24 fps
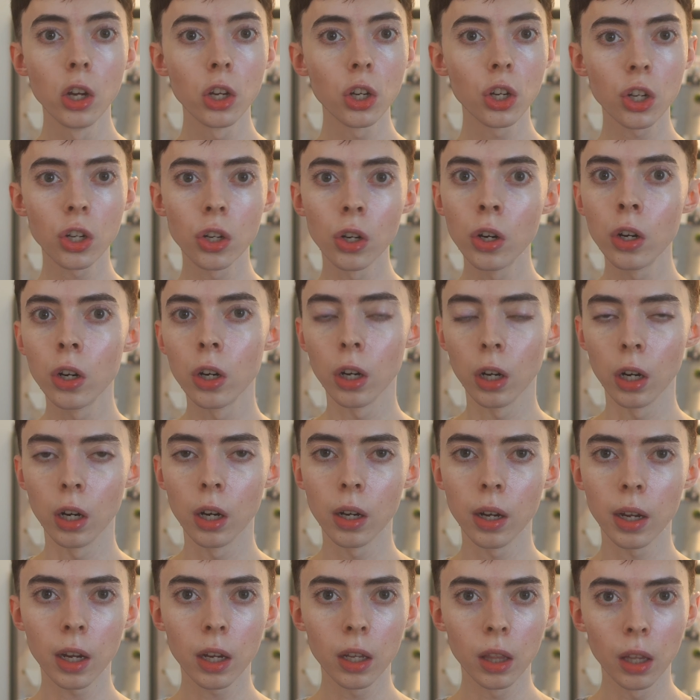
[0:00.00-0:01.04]

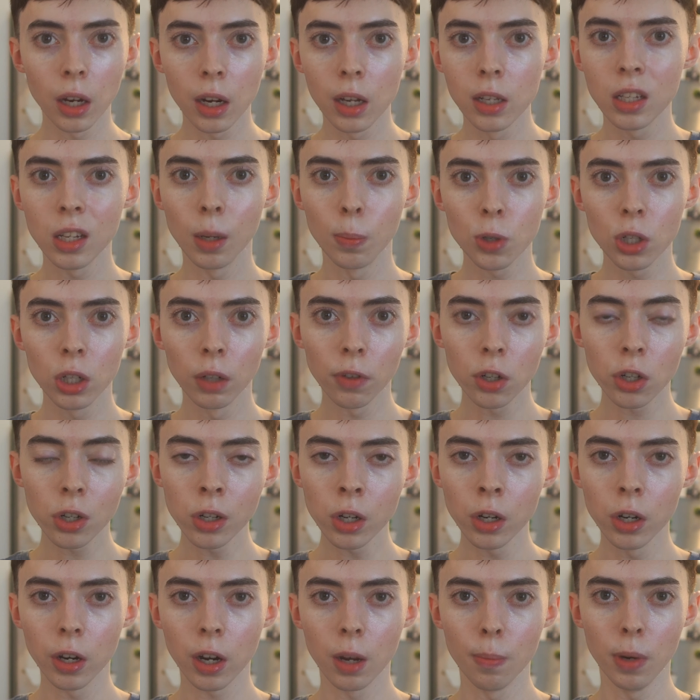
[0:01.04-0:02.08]
Sugar, the consumption of
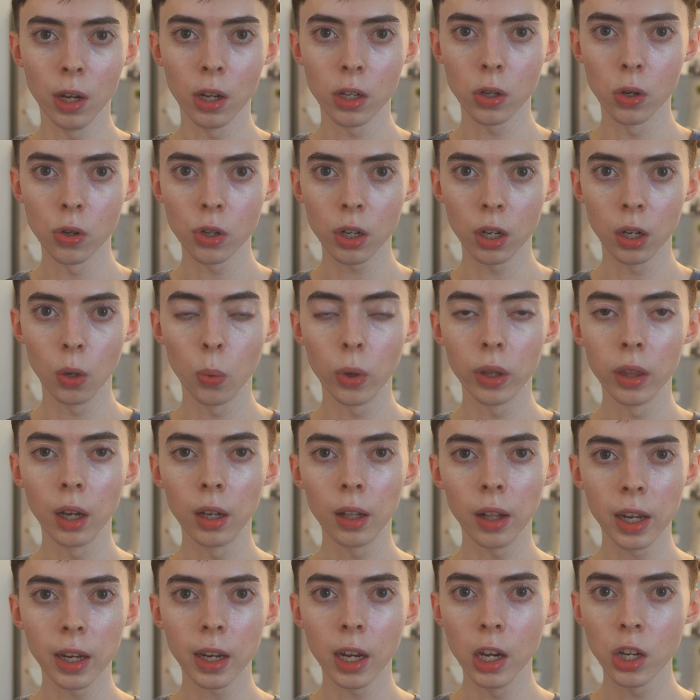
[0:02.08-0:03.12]
sugar can be associated with the
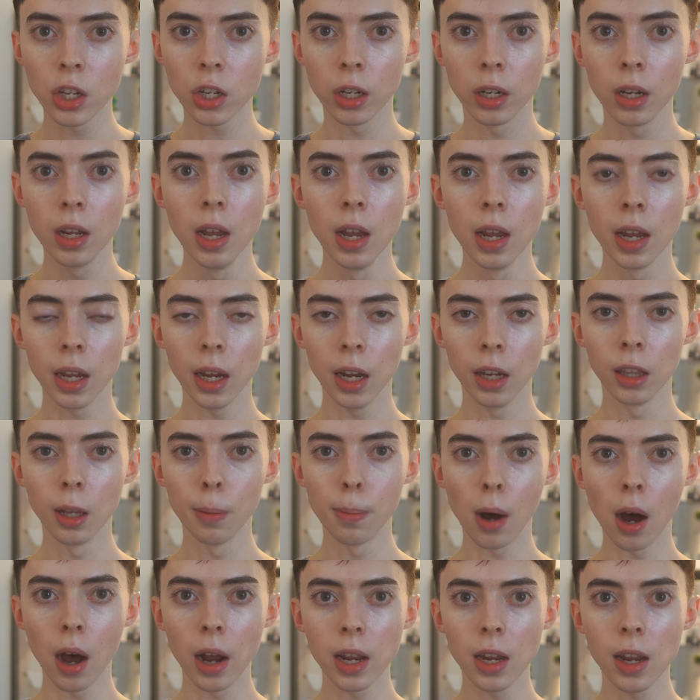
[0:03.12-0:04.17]
glycation in the
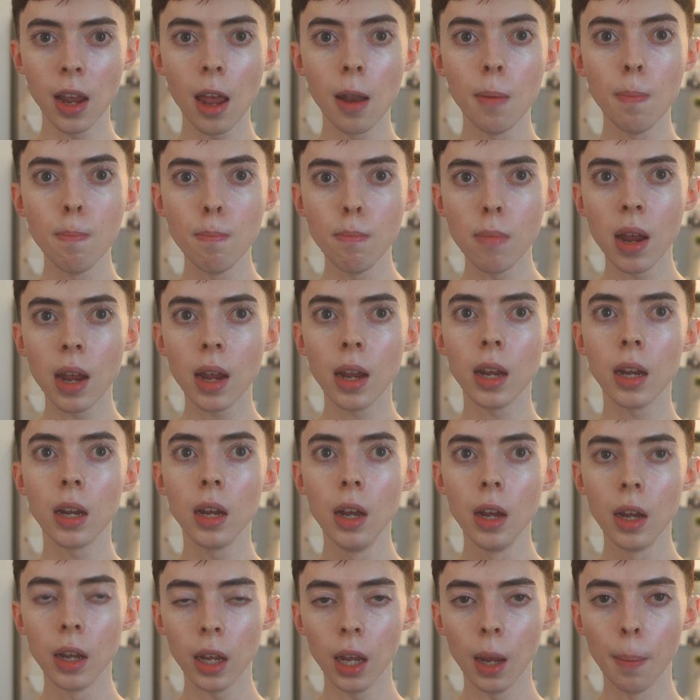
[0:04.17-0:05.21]
body and may
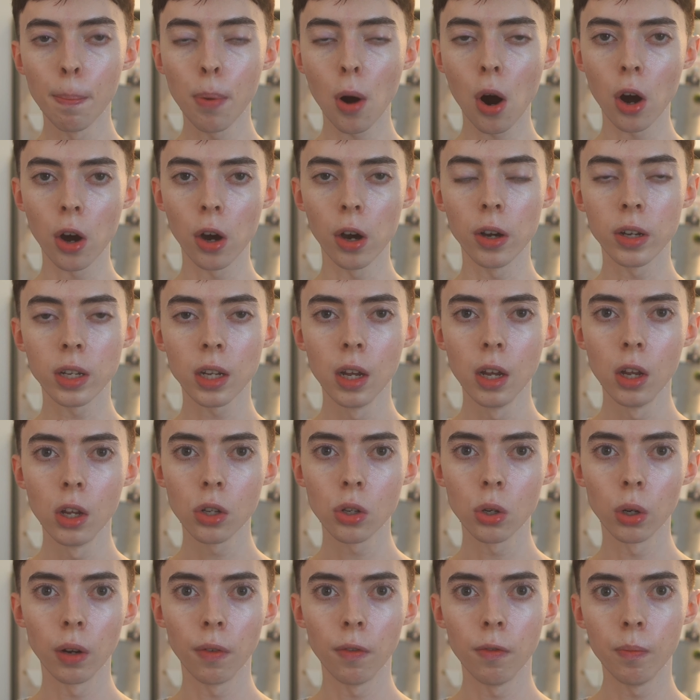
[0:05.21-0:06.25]
impart
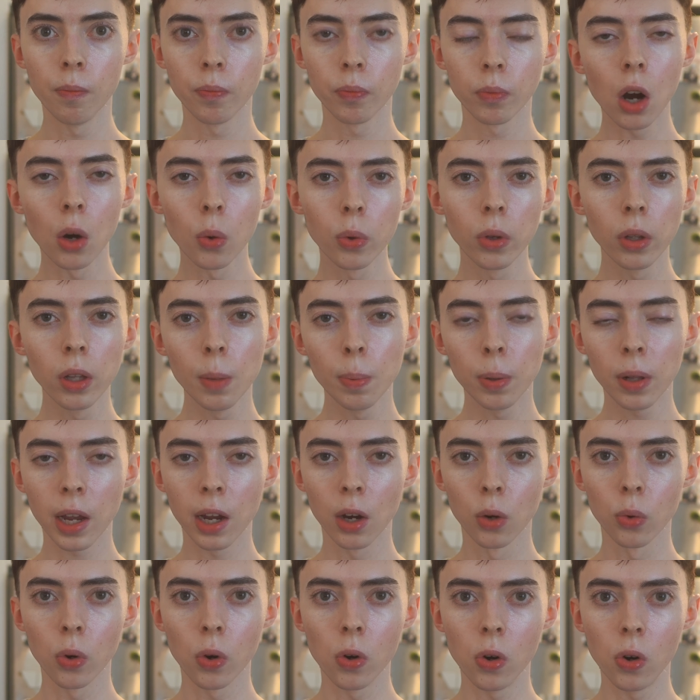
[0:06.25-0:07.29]
sort of or really play
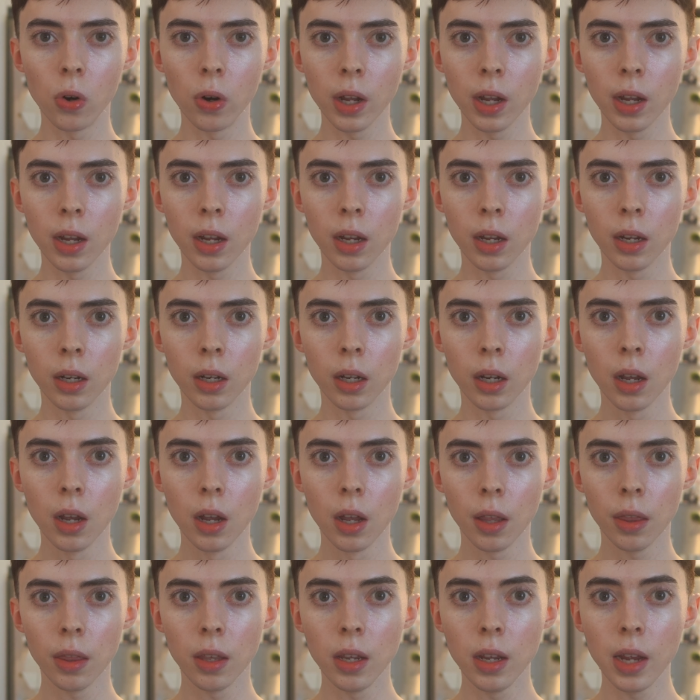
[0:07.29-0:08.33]
a role in
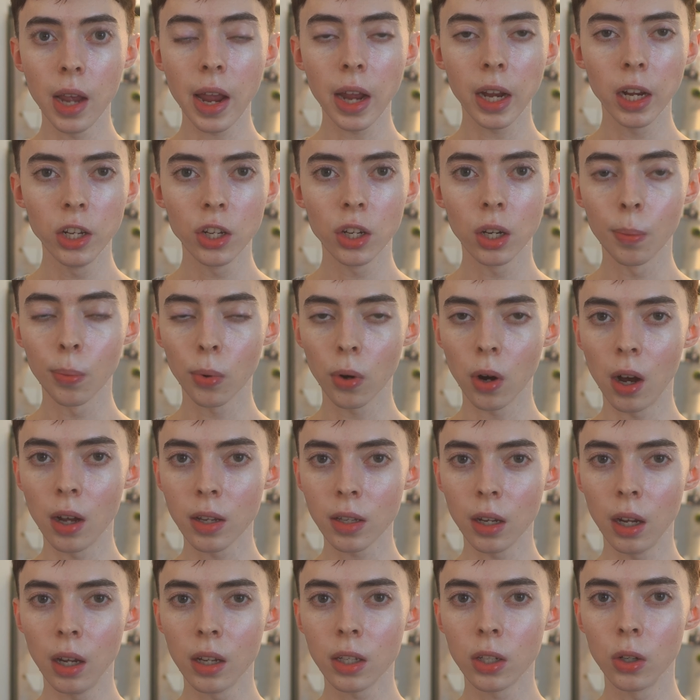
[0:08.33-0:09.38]
the aging
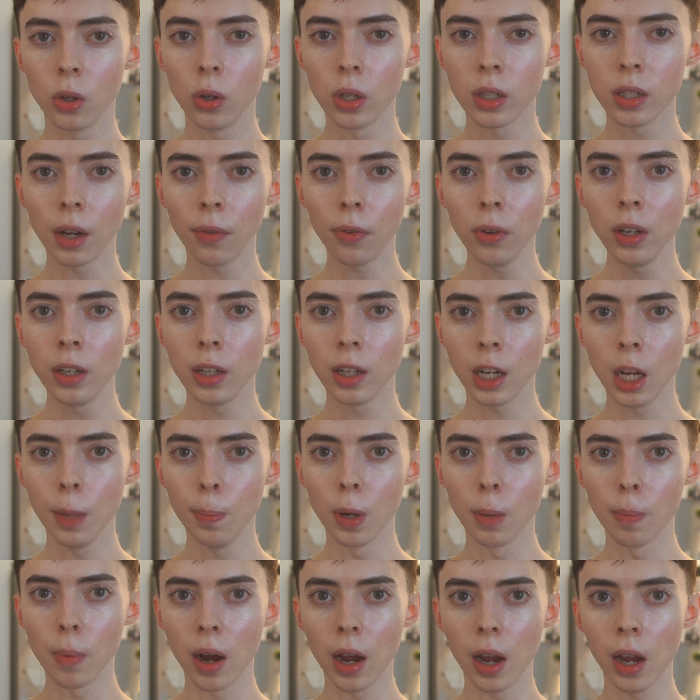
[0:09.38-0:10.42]
process. So it's definitely to keep
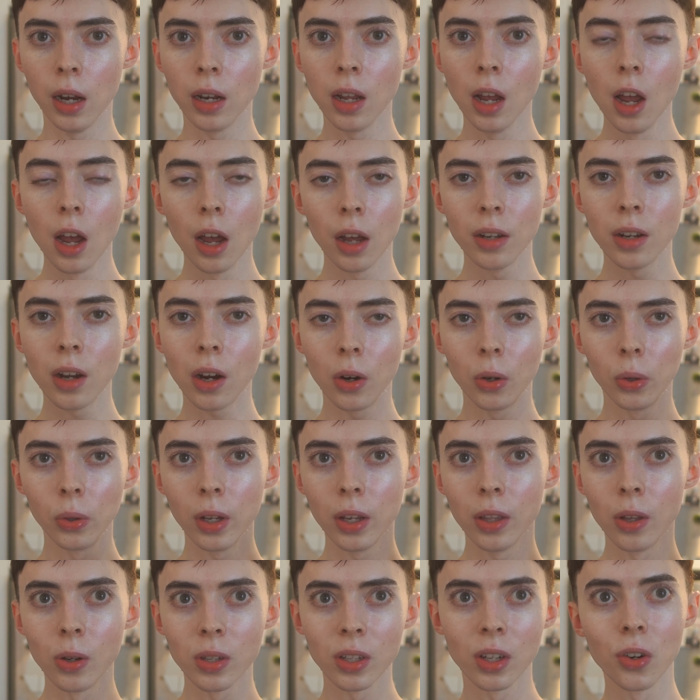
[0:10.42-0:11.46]
in mind, not only
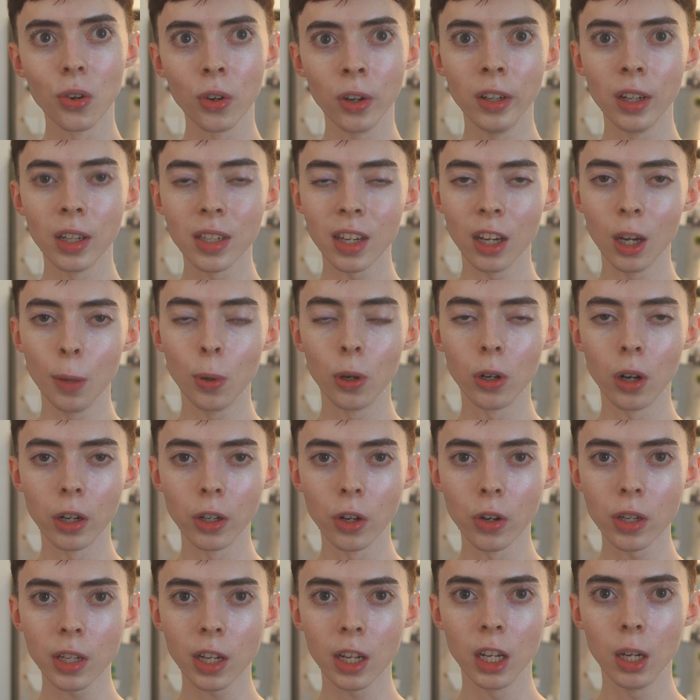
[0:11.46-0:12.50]
those ingredients that you put on
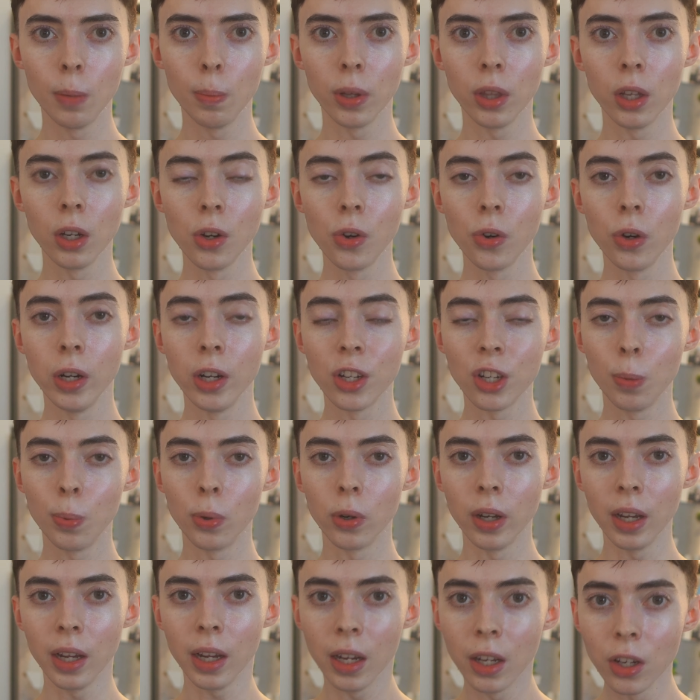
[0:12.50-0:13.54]
your skin, but the ingredients you
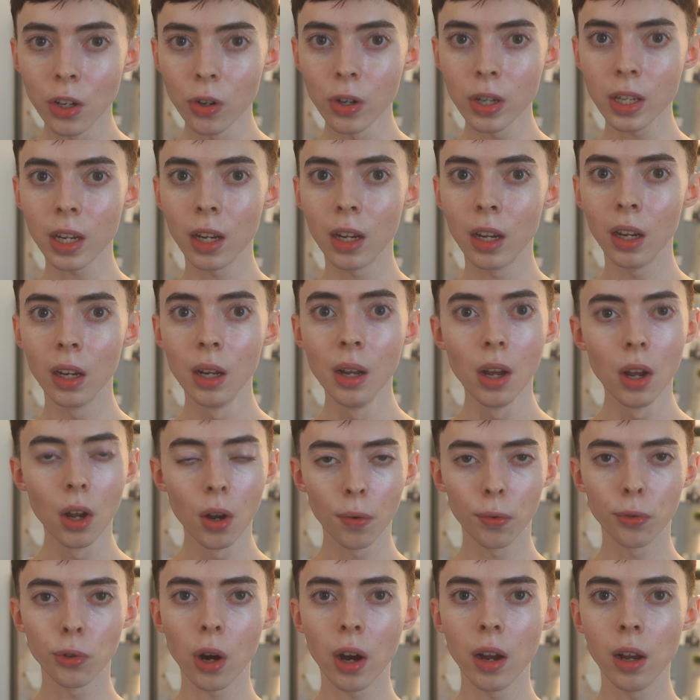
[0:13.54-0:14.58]
put in your skin,
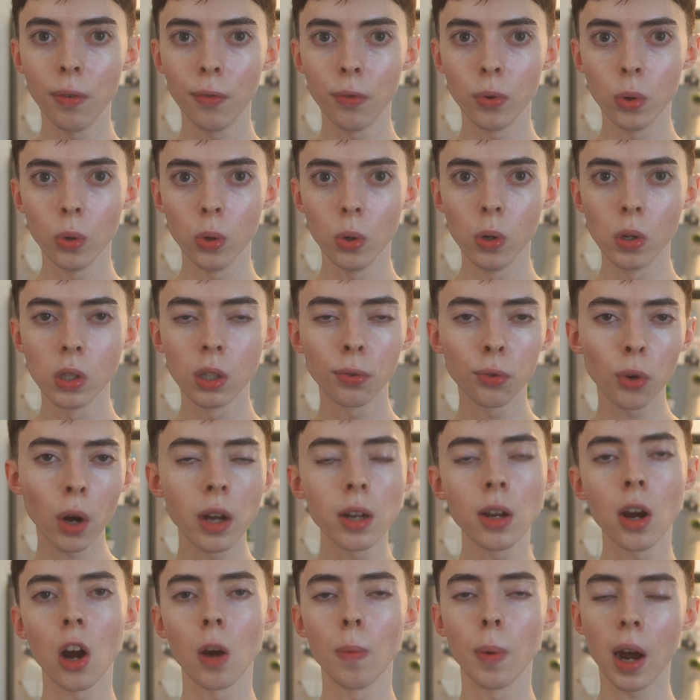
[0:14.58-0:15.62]
fried foods,
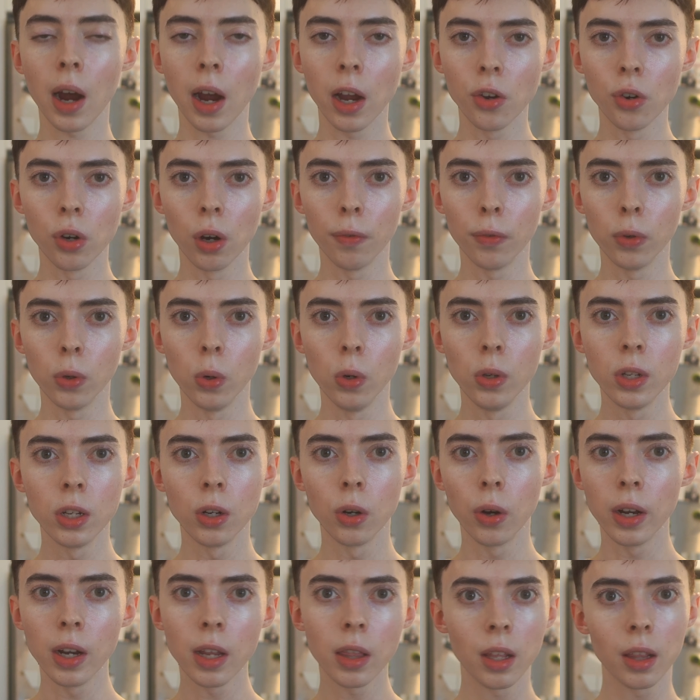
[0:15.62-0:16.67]
fried carbohydrate foods, you
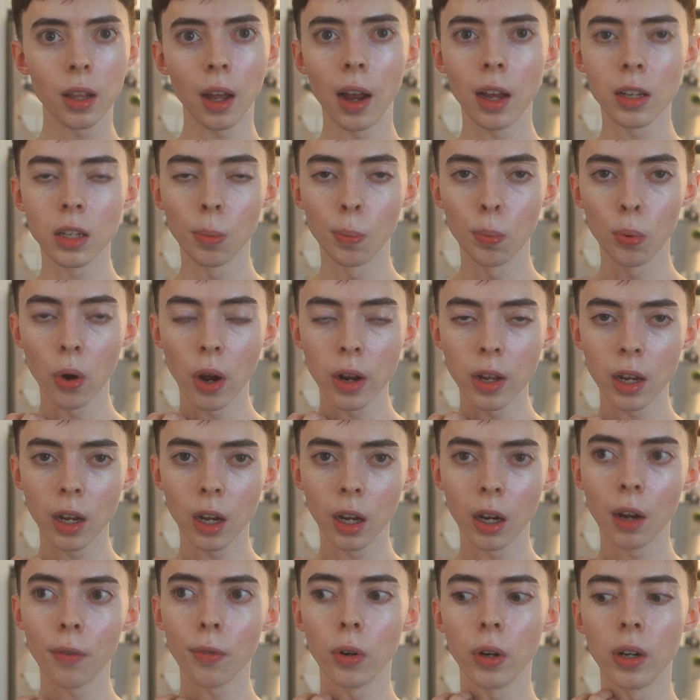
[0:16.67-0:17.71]
know, anything that has a
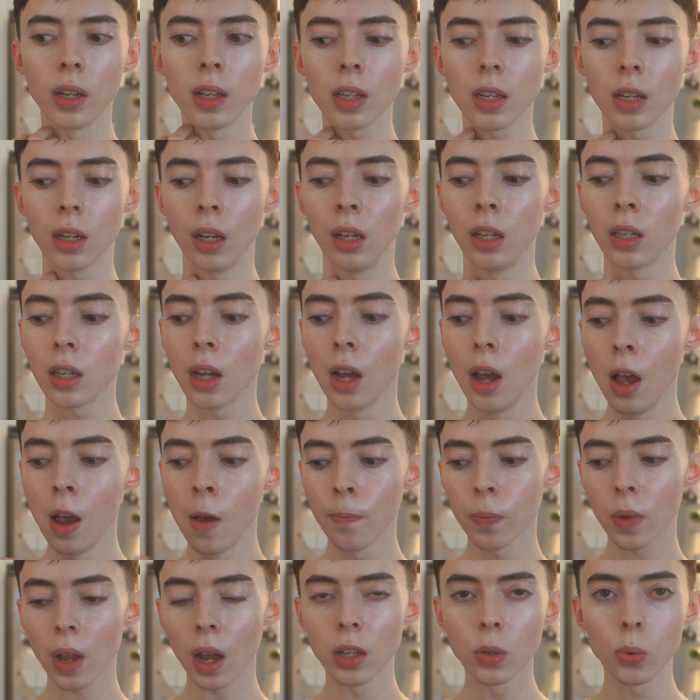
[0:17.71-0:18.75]
breading, for instance,
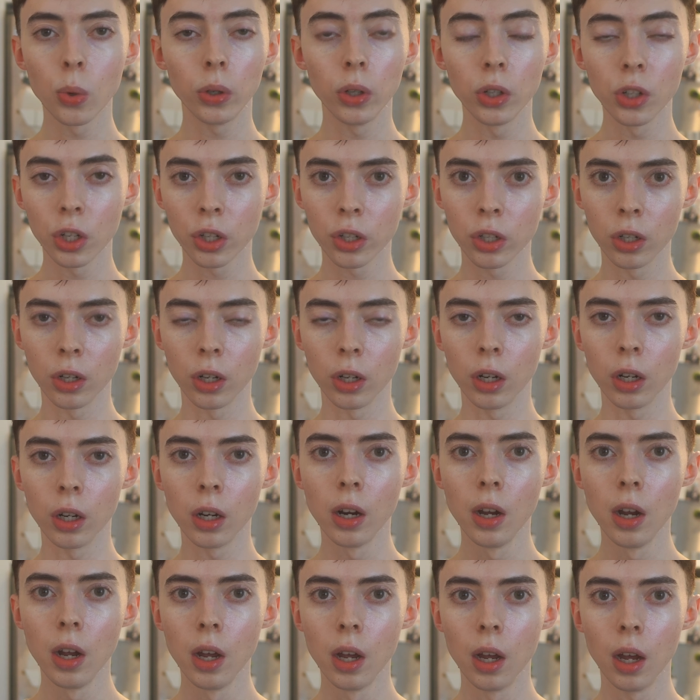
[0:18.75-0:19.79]
as well as sugar.